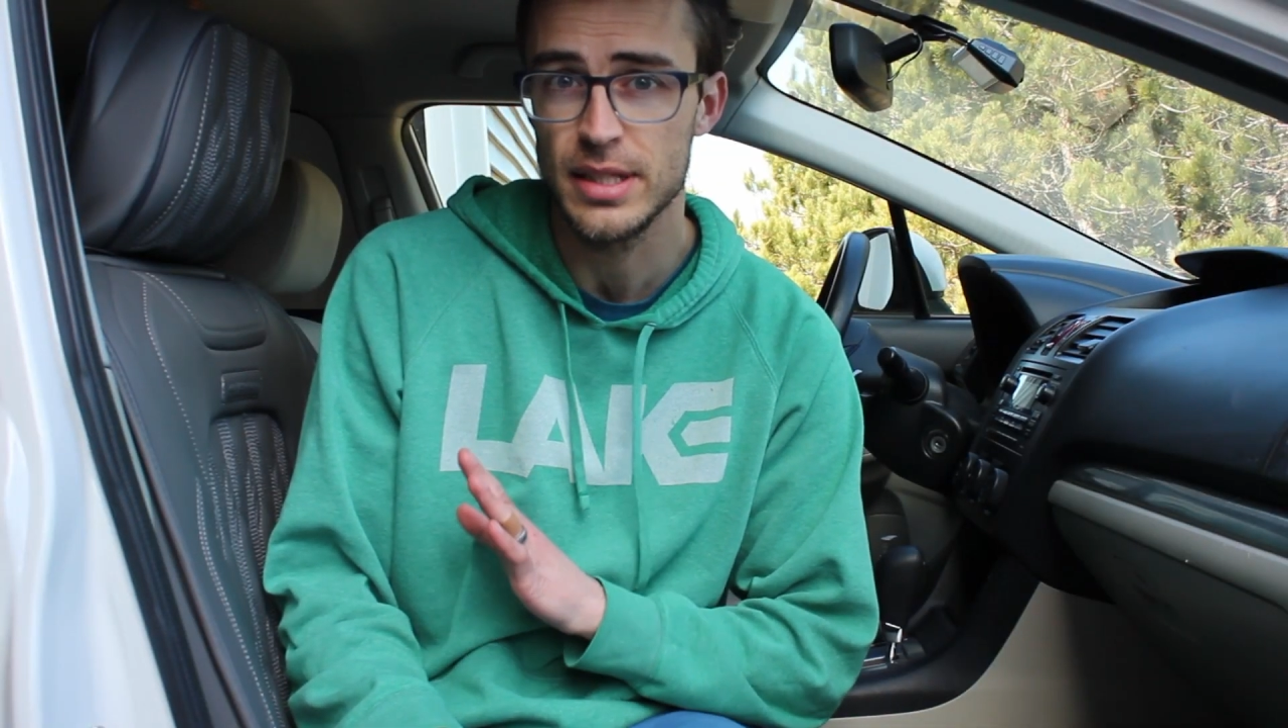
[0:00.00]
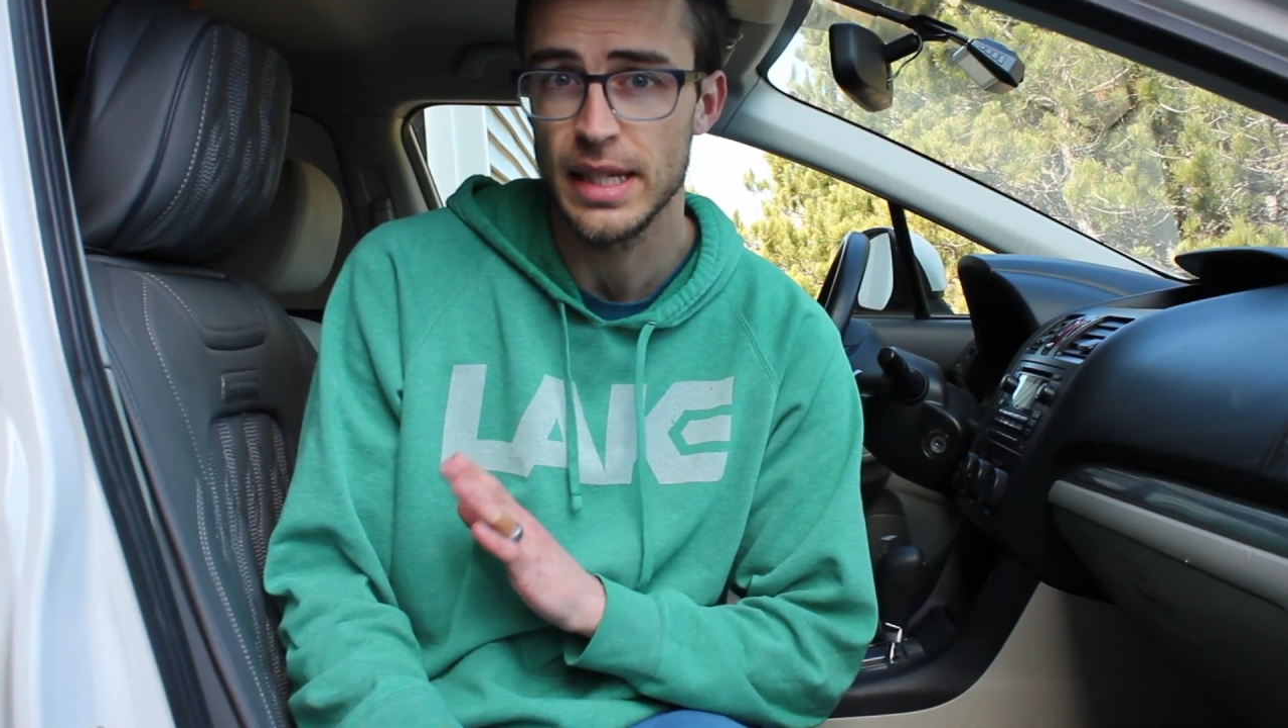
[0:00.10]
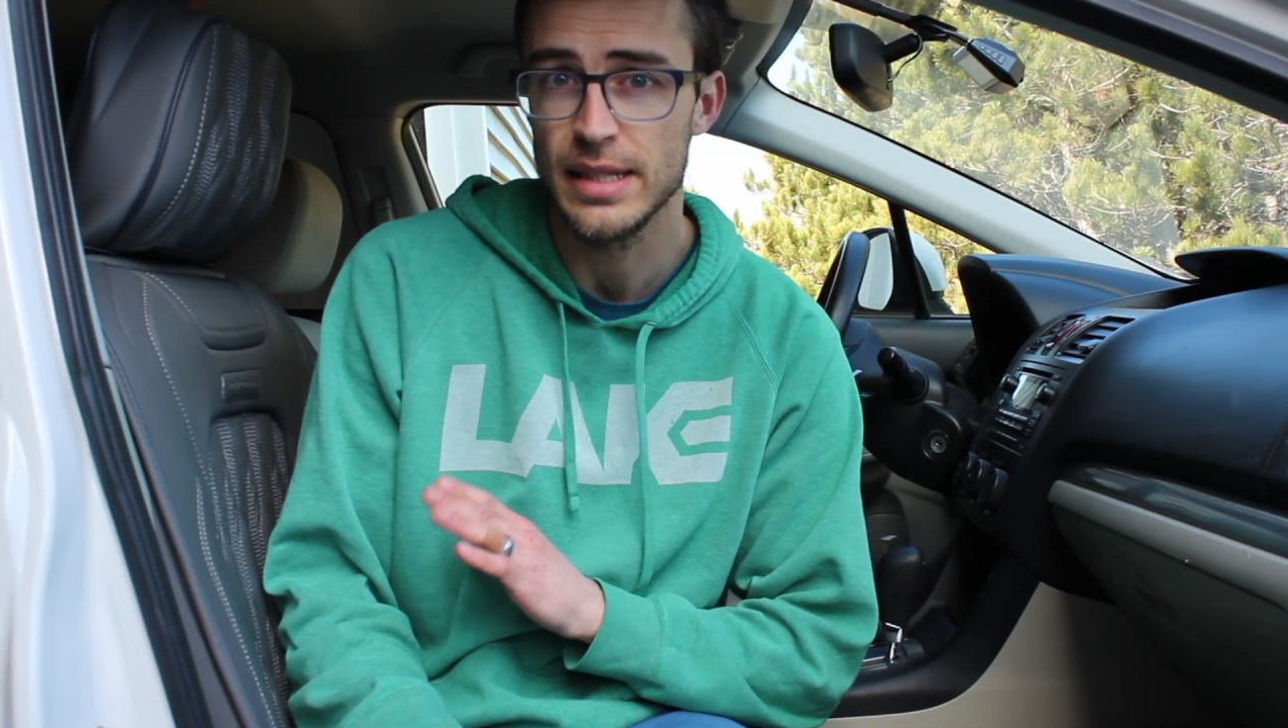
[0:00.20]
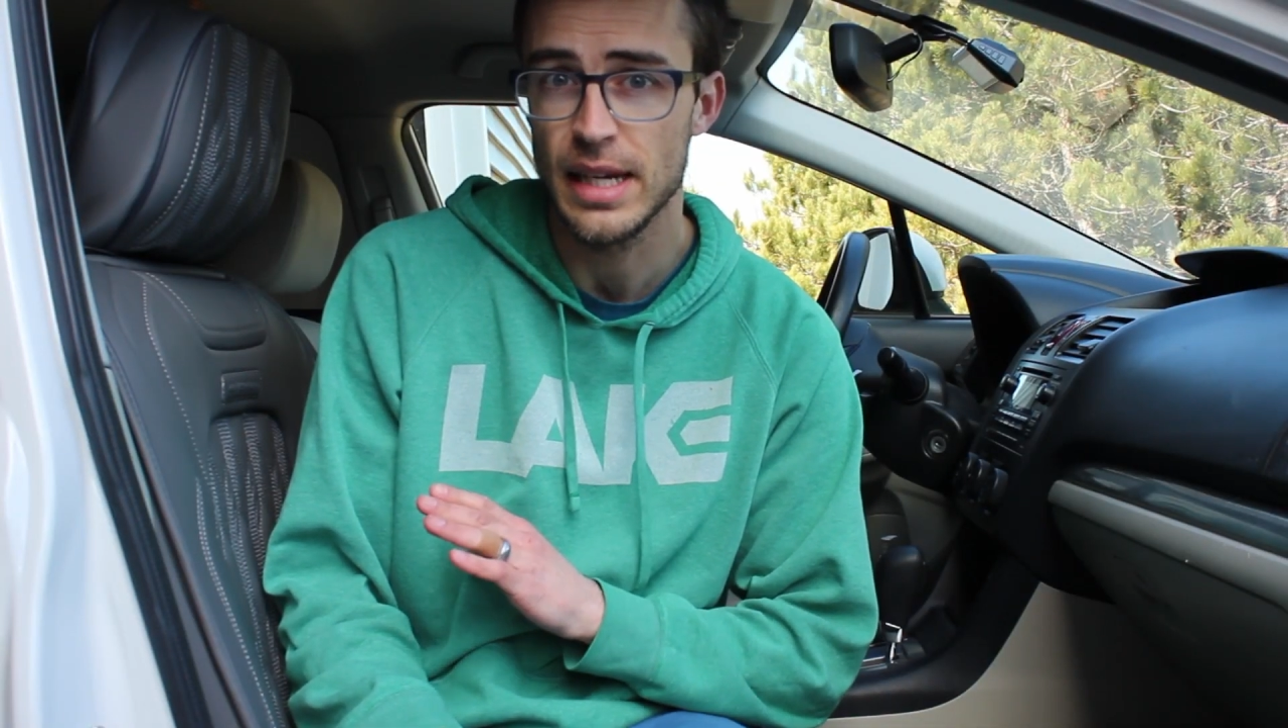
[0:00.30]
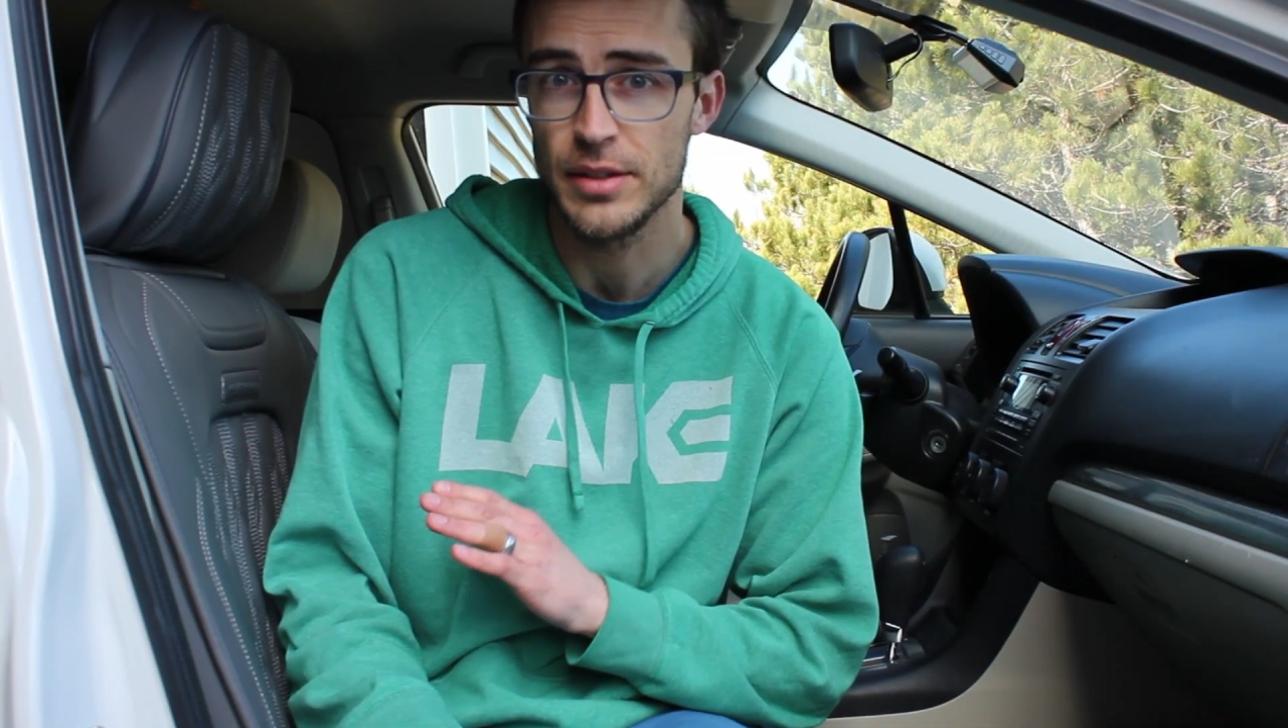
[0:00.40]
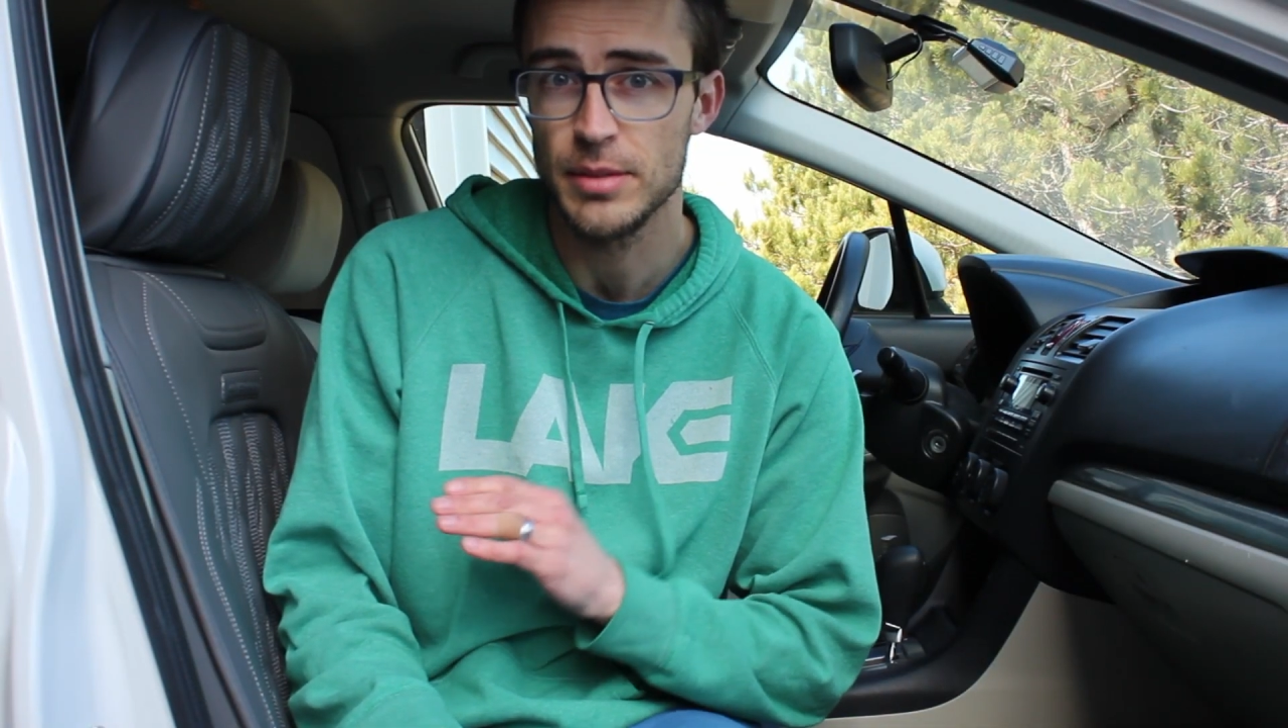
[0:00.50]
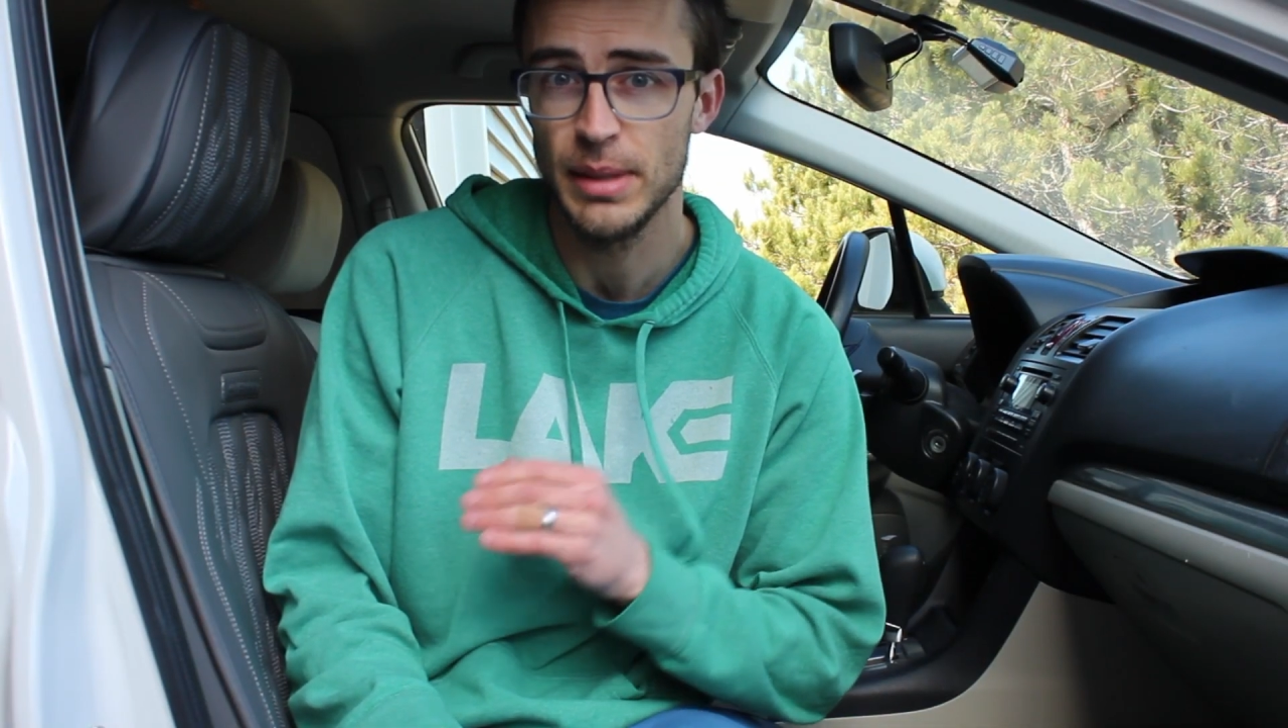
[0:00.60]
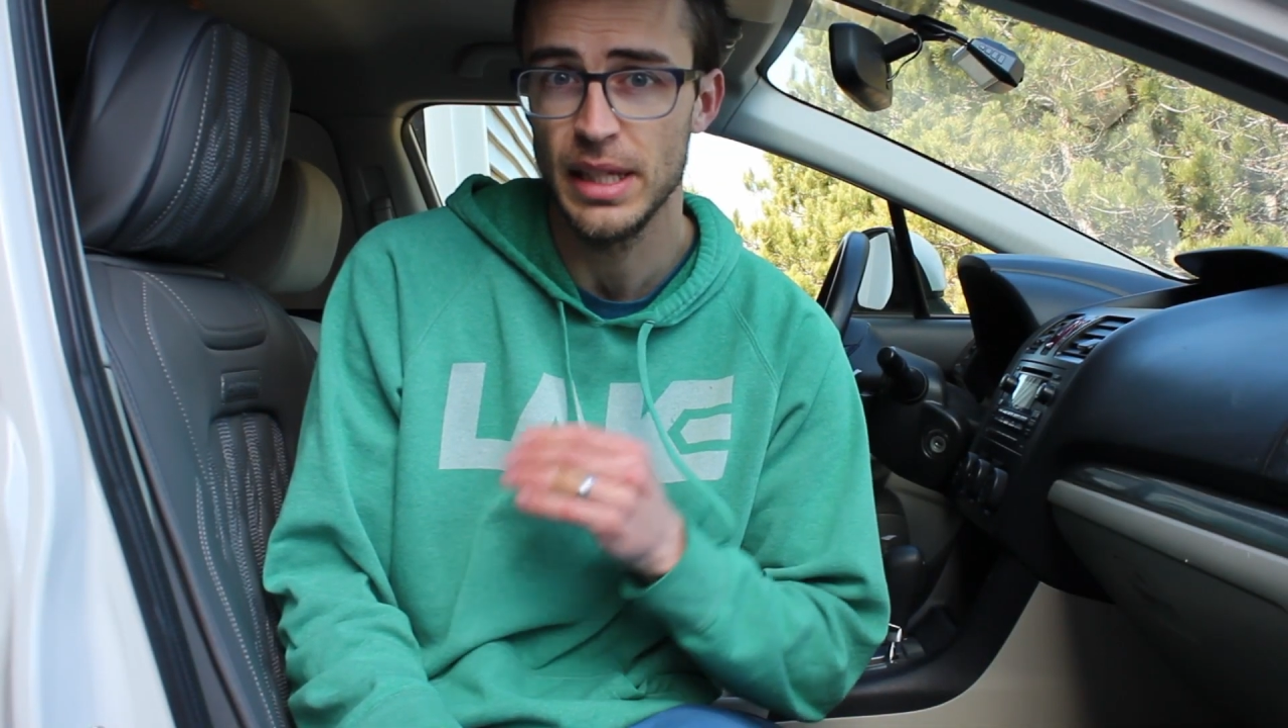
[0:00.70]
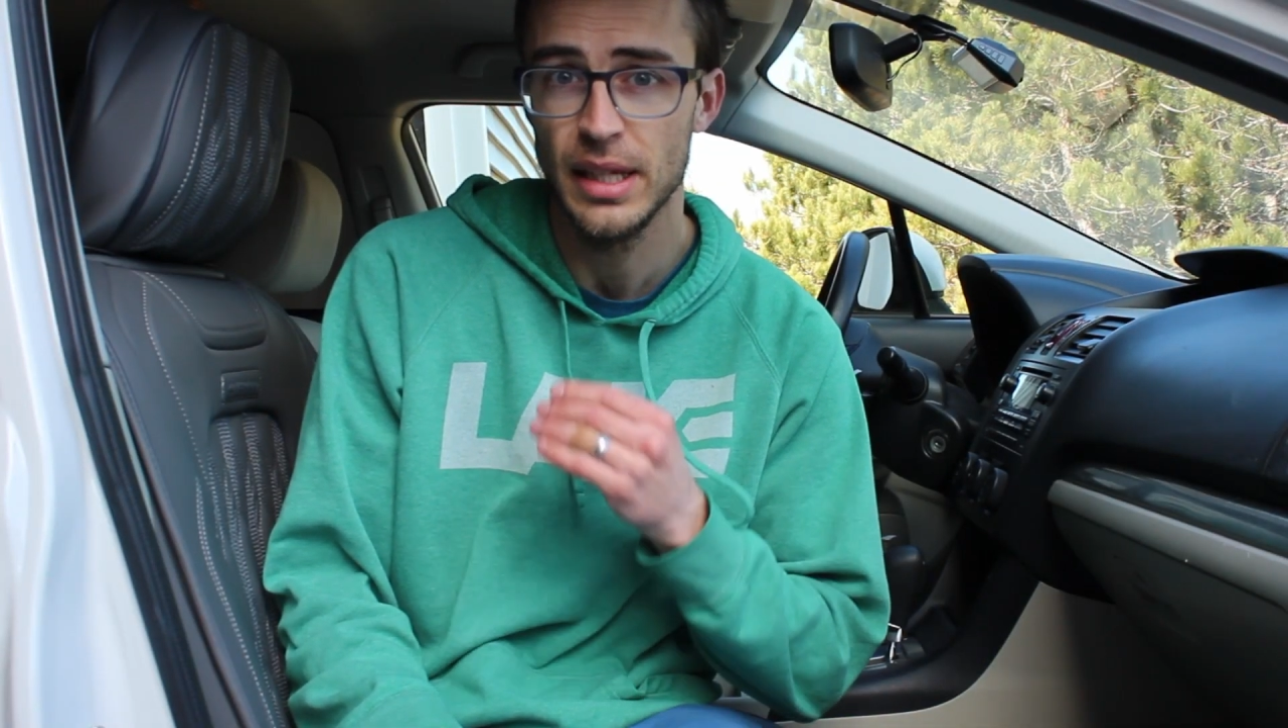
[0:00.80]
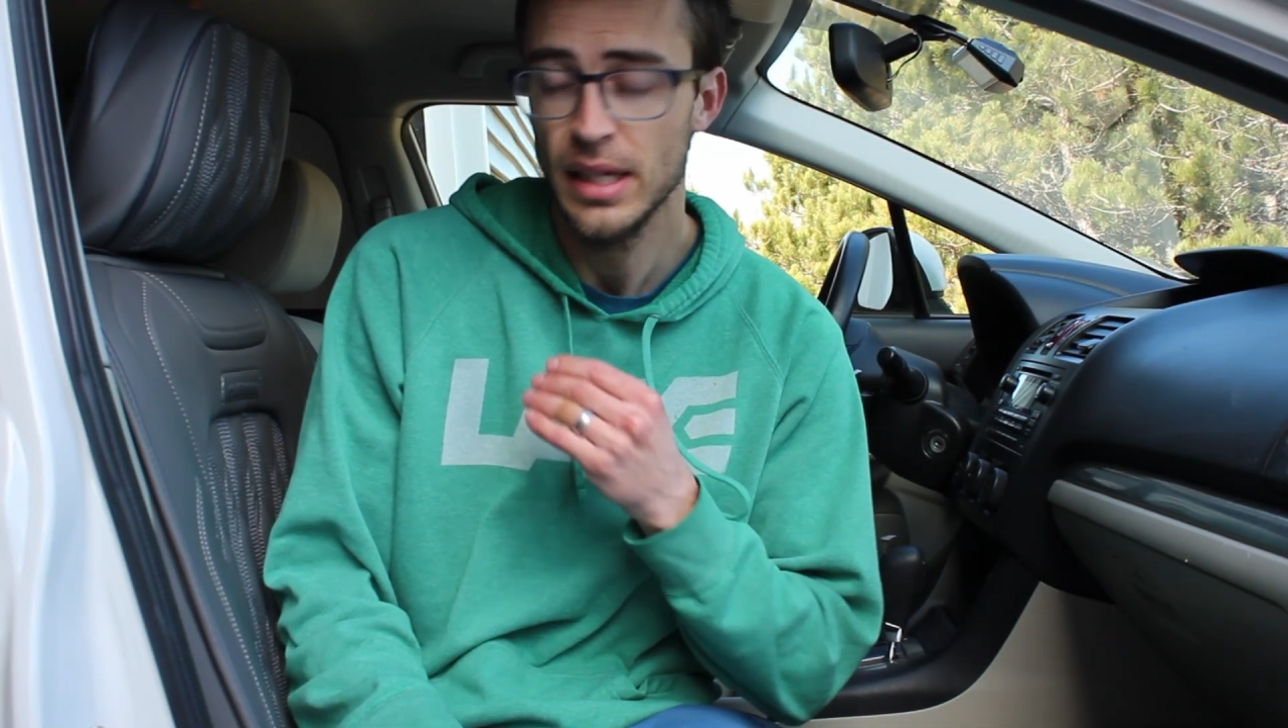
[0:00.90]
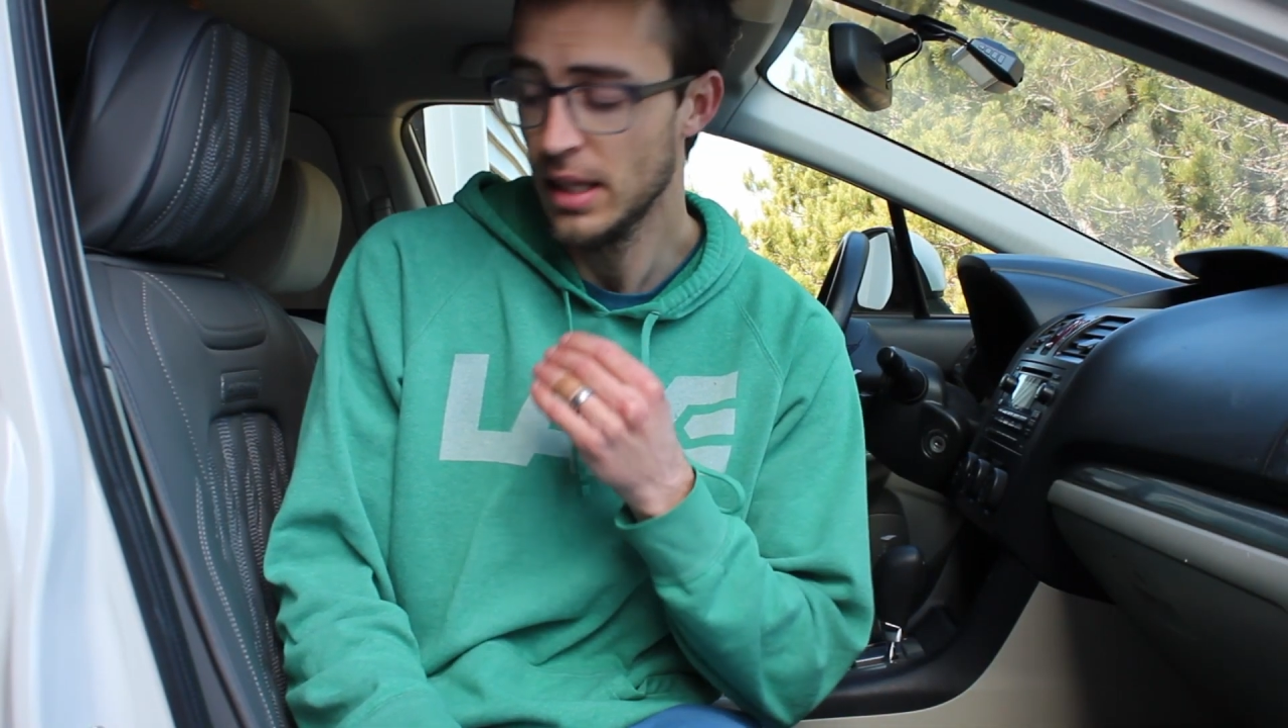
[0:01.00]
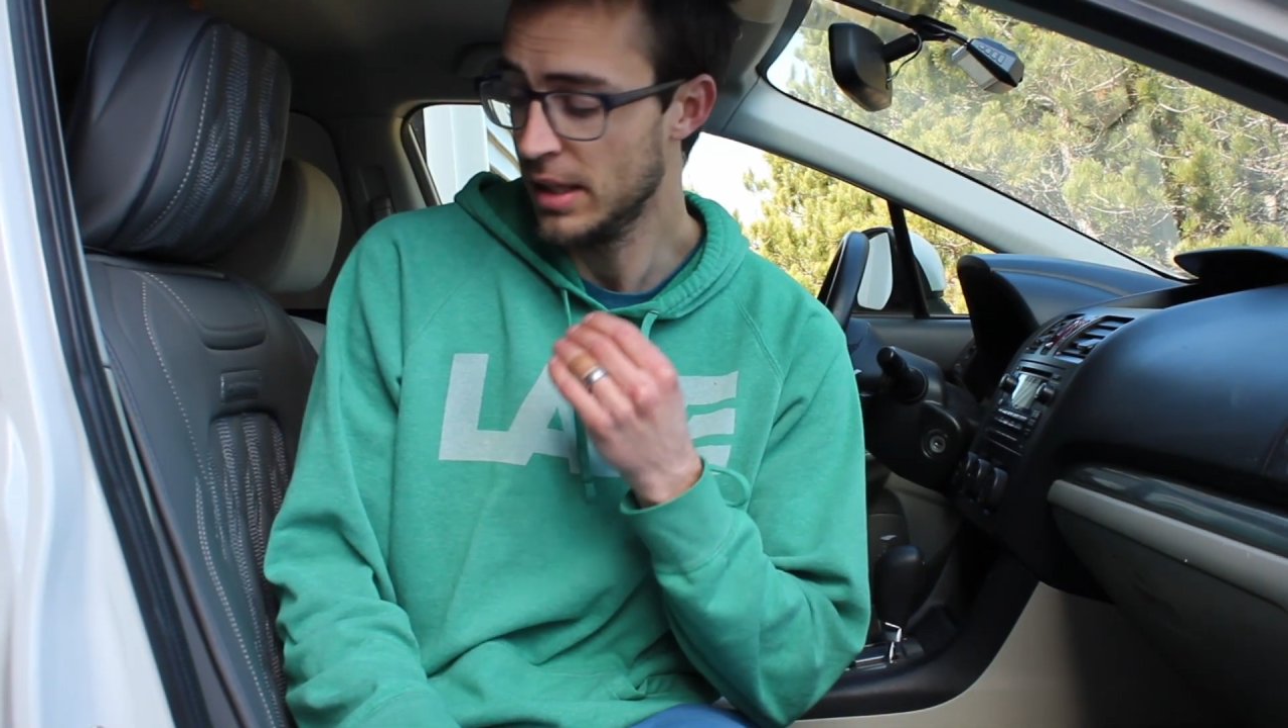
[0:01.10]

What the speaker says: stands out to me.